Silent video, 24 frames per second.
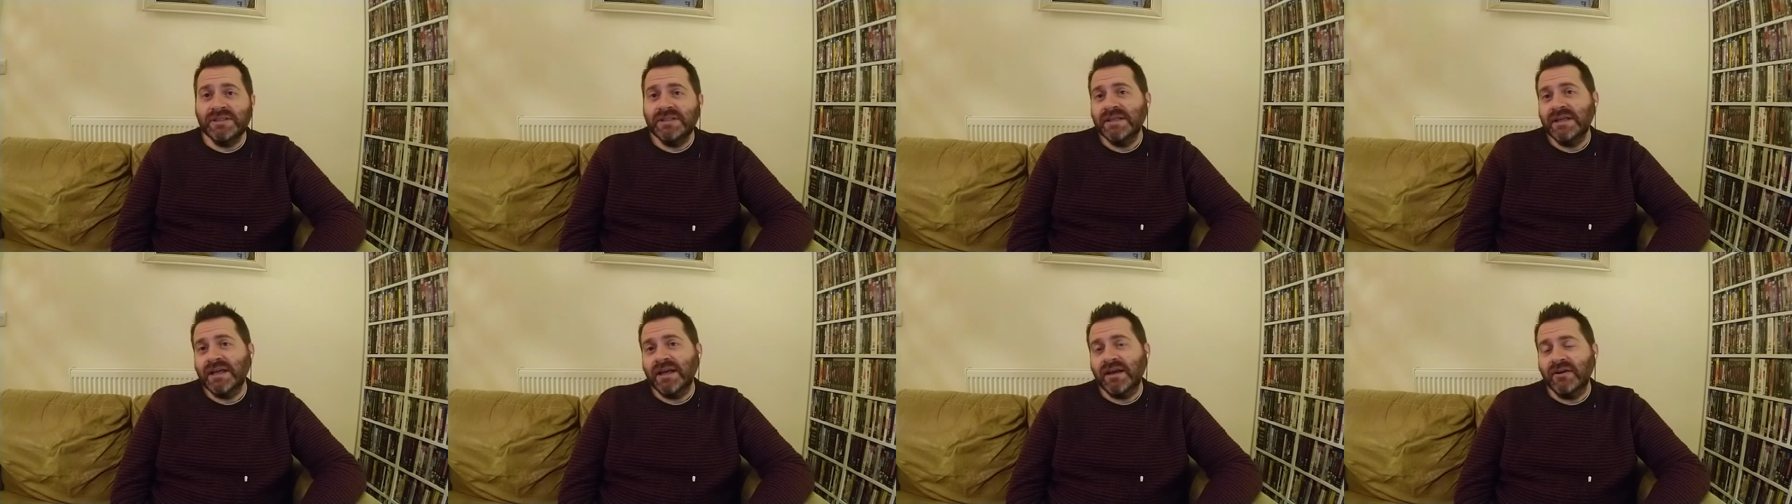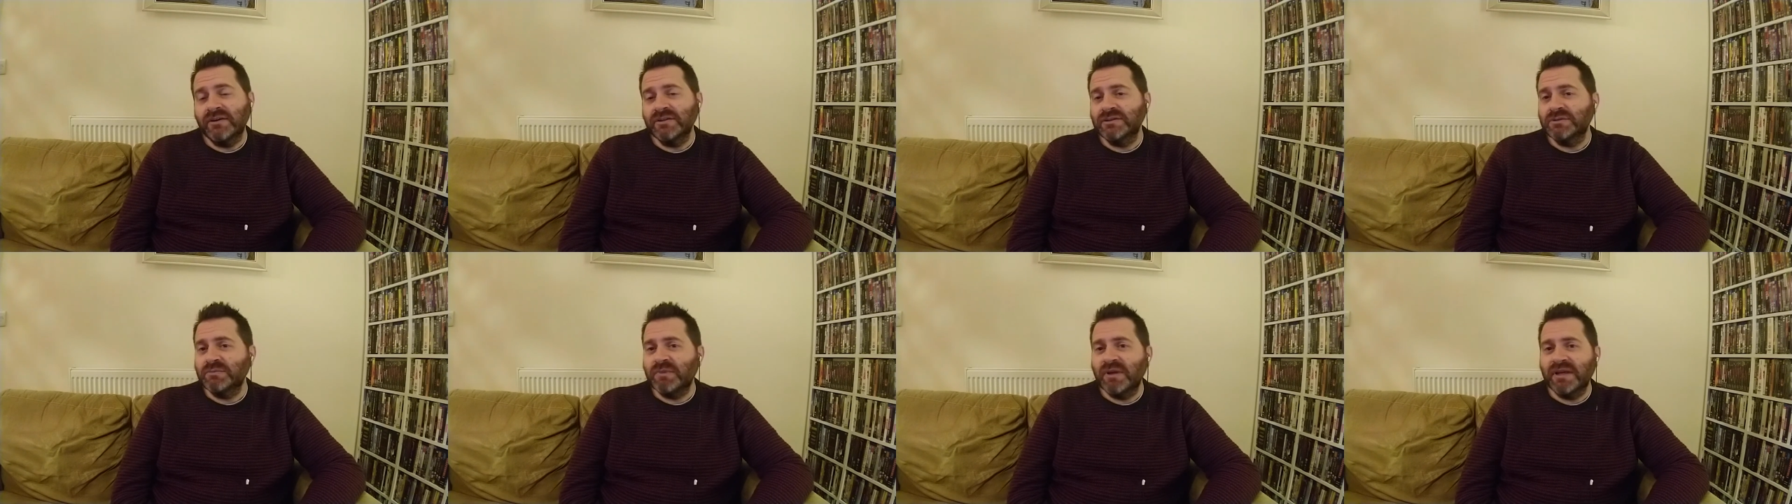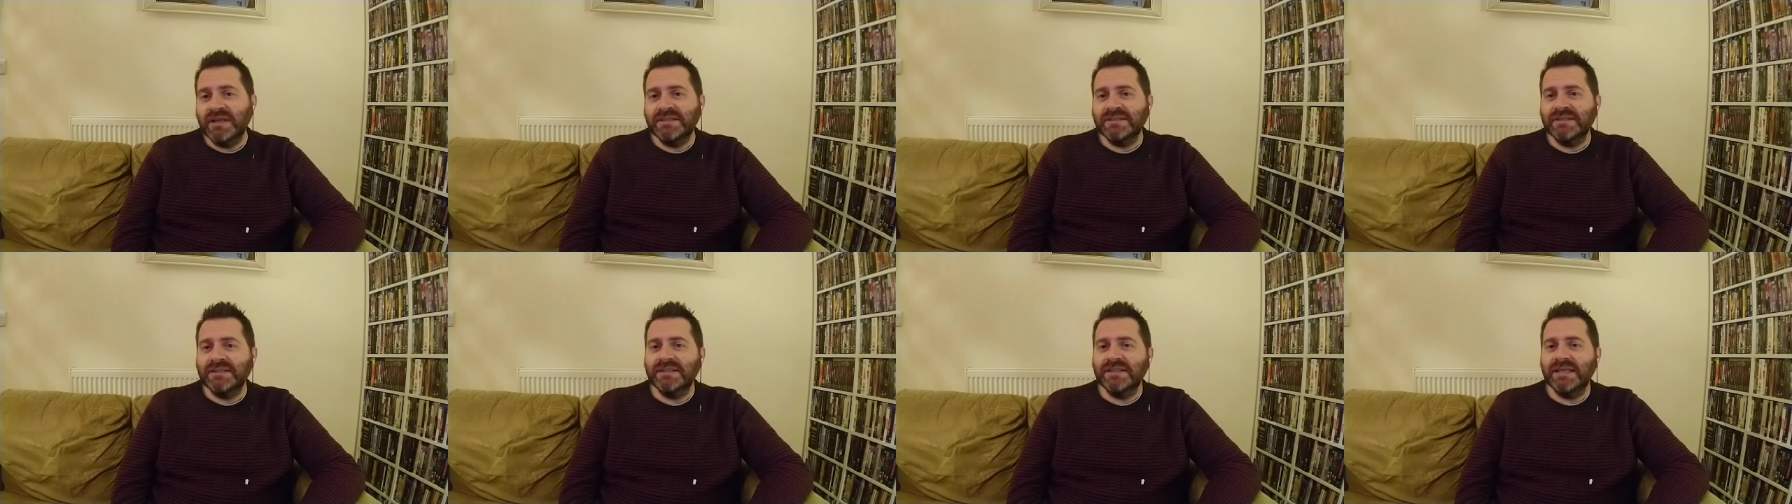he then goes and
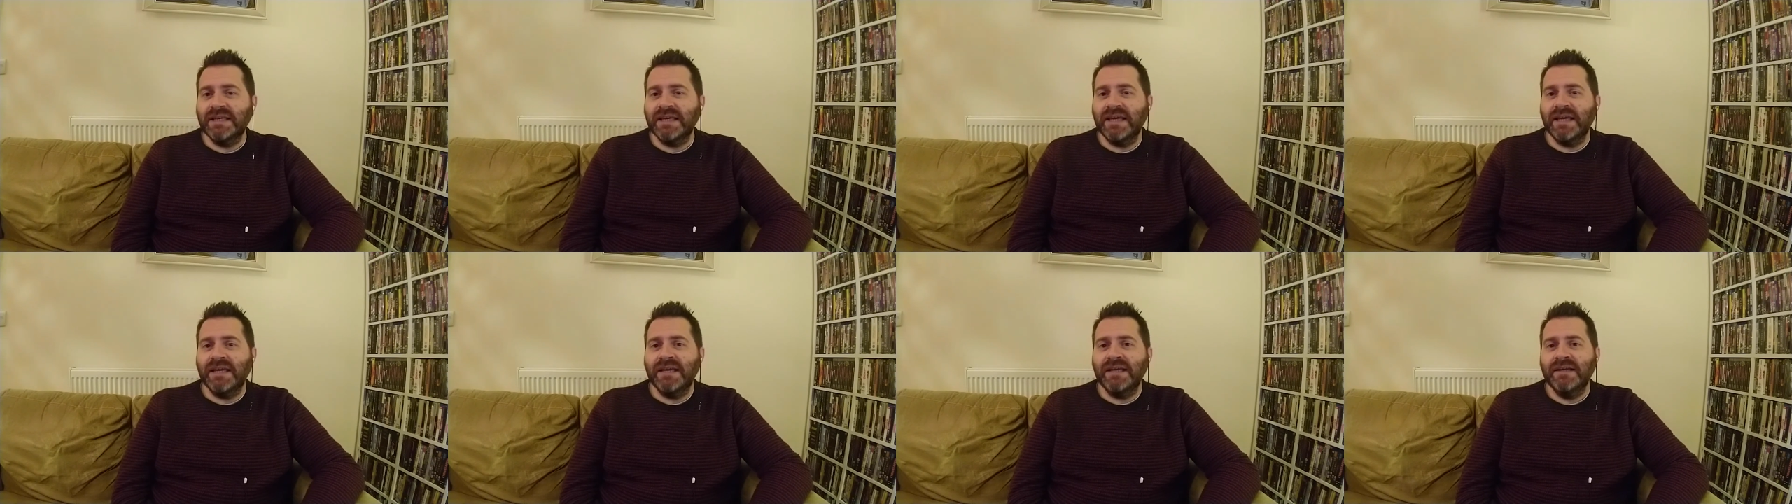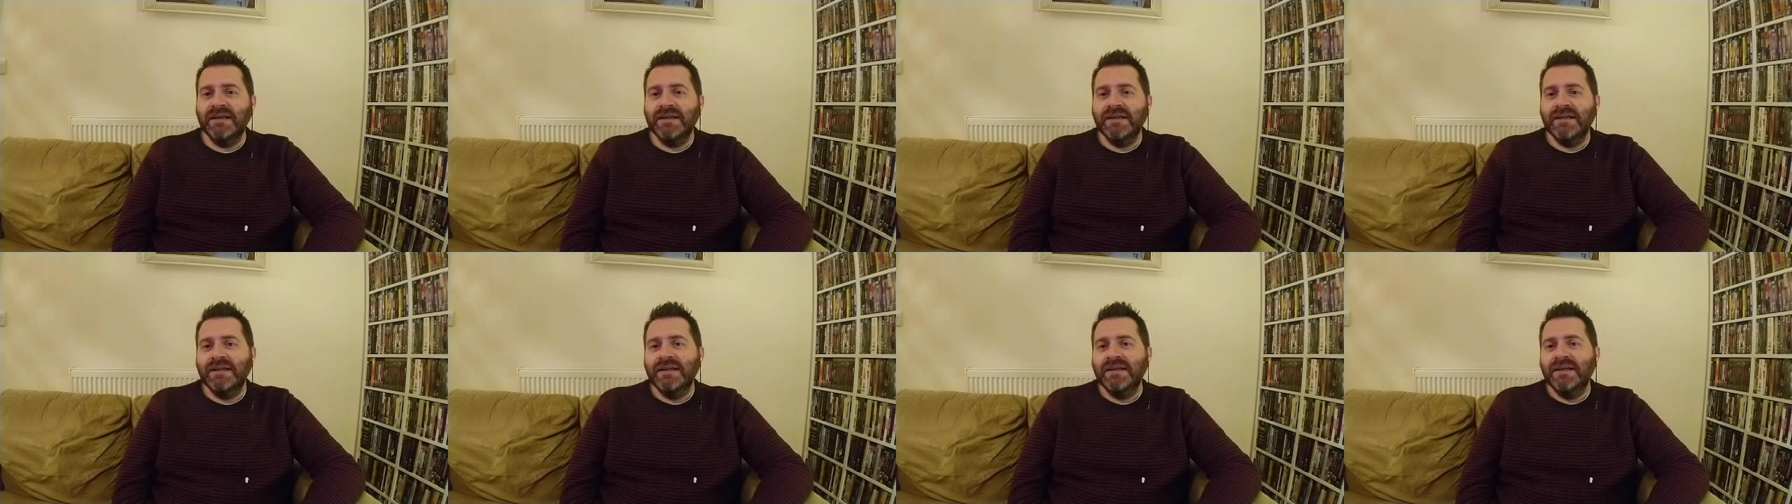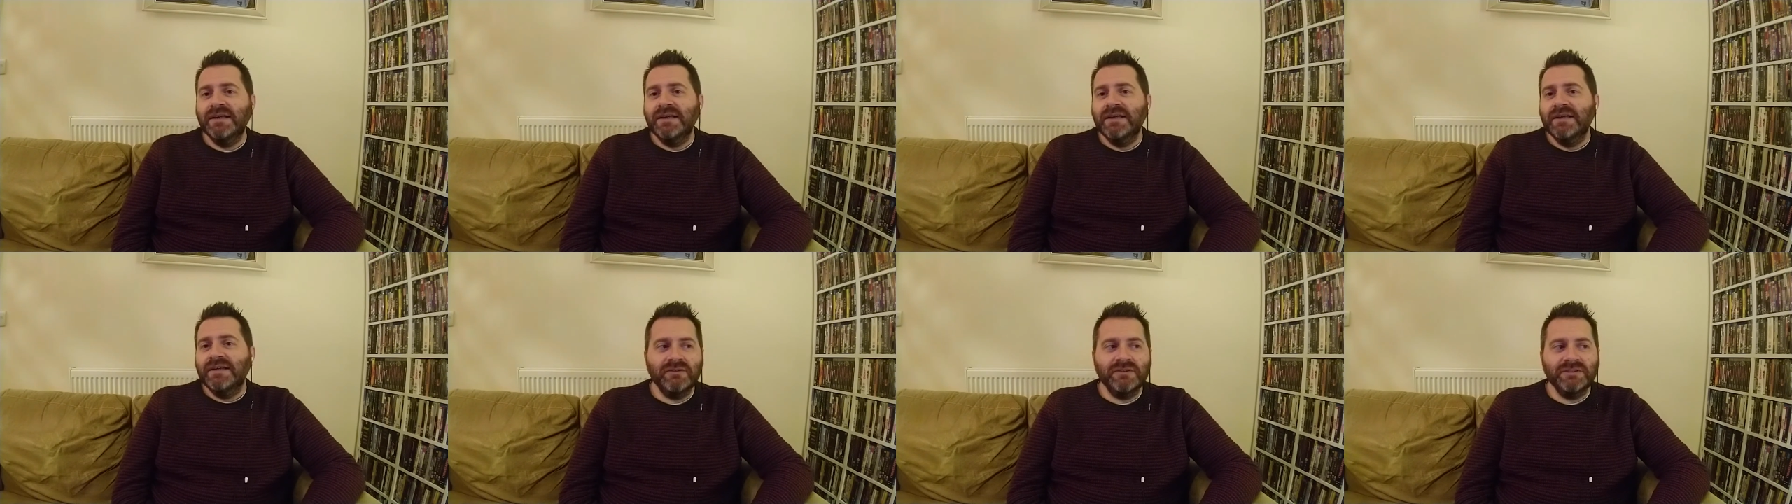plays another gig
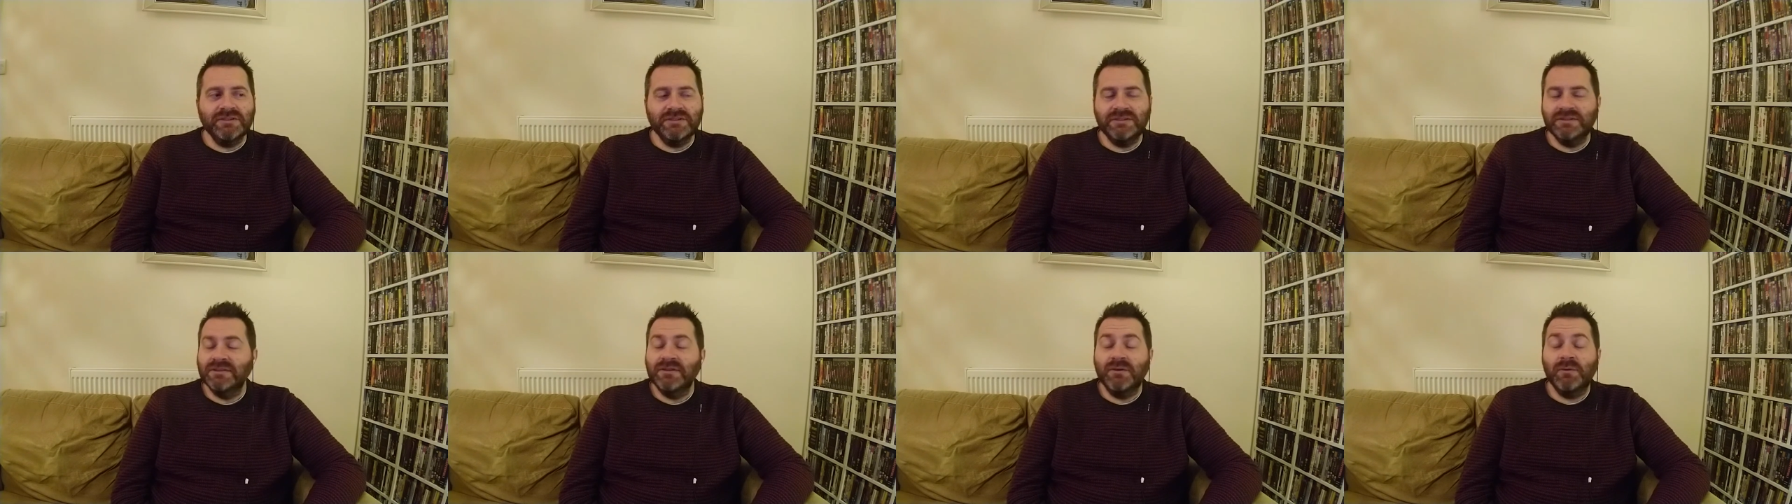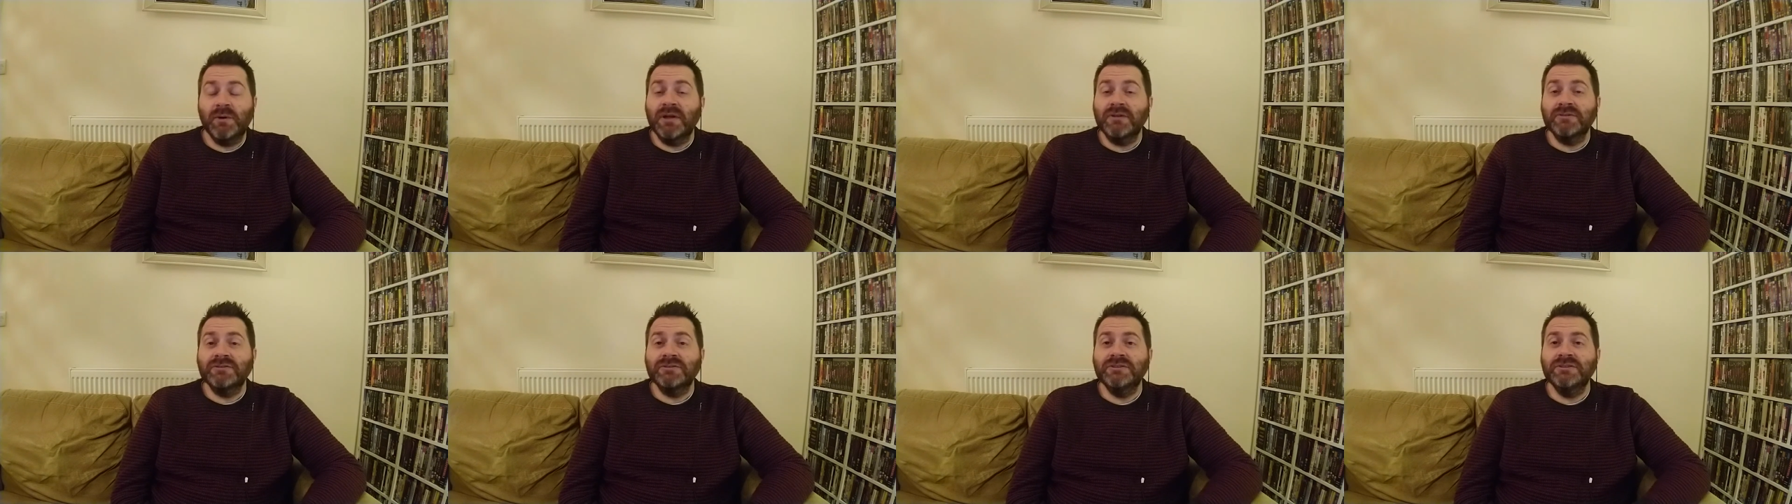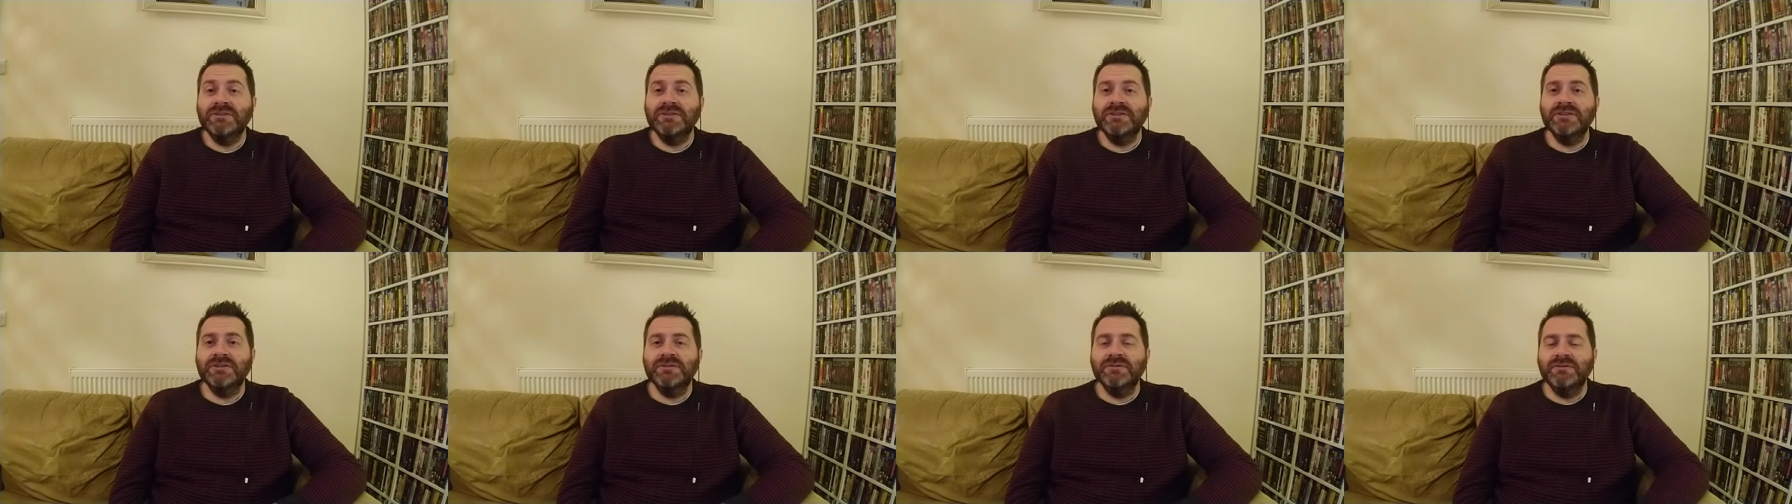because he doesn't know what else to
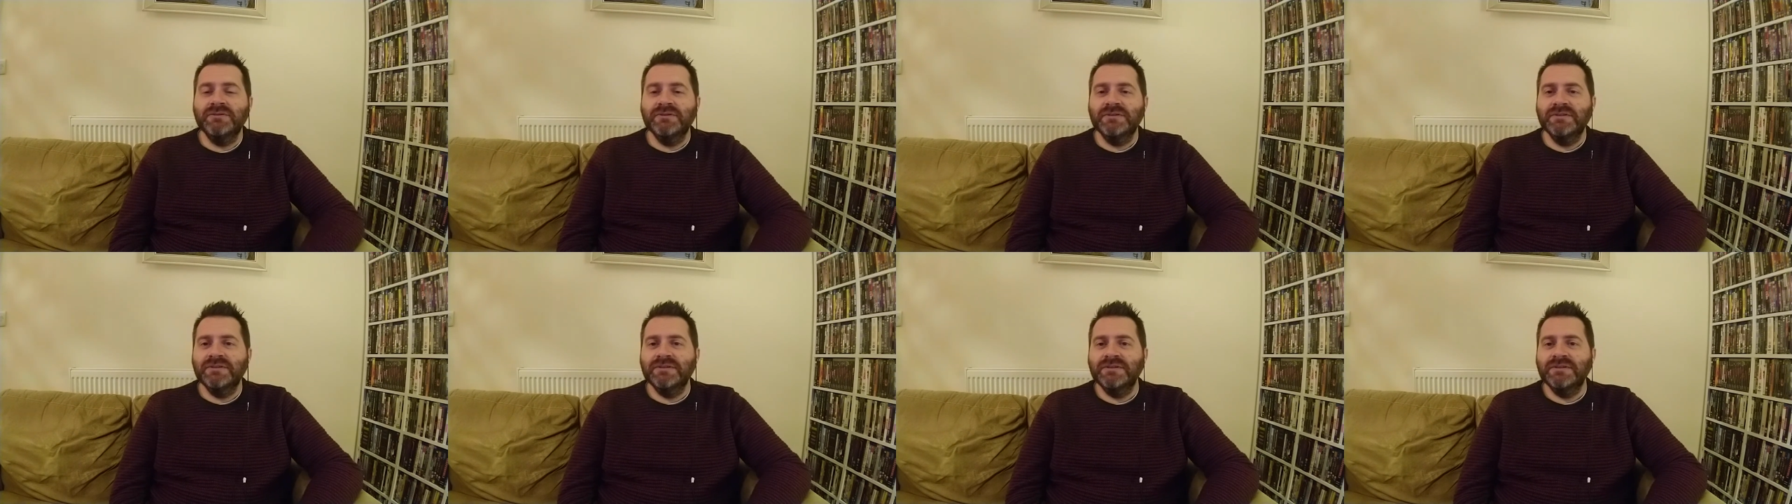do.